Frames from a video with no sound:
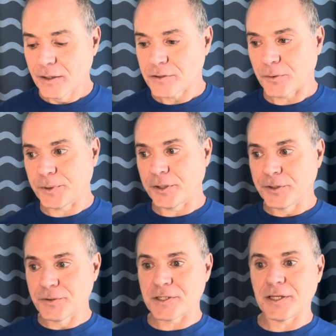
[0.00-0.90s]
So when you
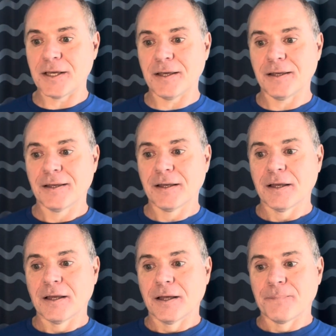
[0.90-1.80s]
do see
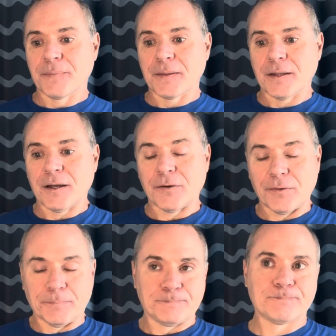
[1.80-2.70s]
a